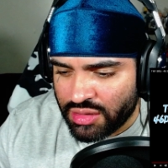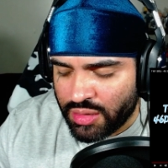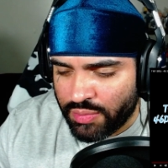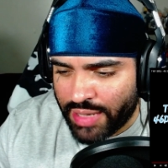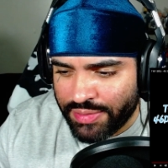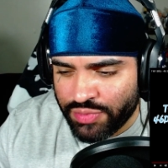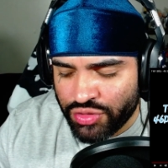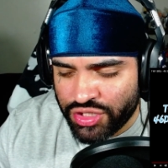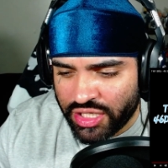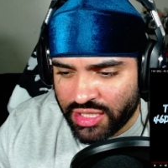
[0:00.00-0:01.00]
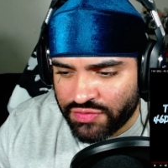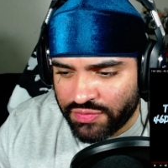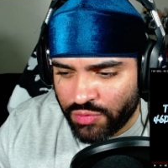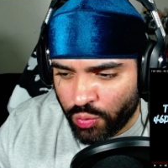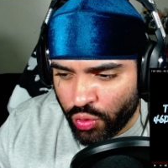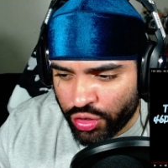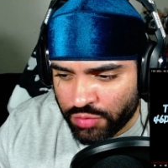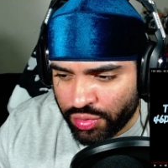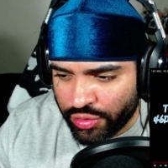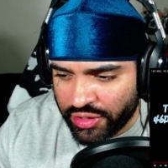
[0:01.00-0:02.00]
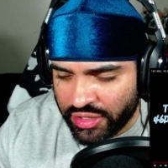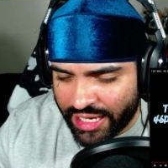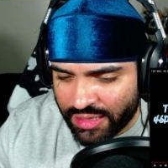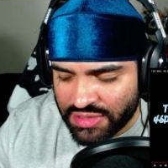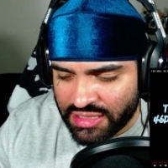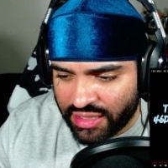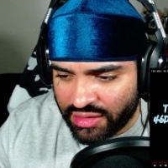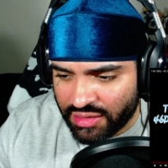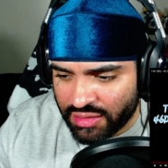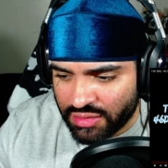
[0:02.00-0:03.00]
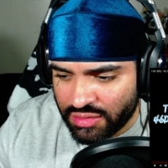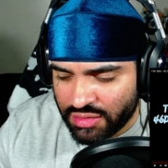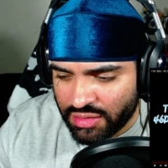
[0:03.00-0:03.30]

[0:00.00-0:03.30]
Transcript: Bobby Boucher is from The Water Boy. Adam Sandler.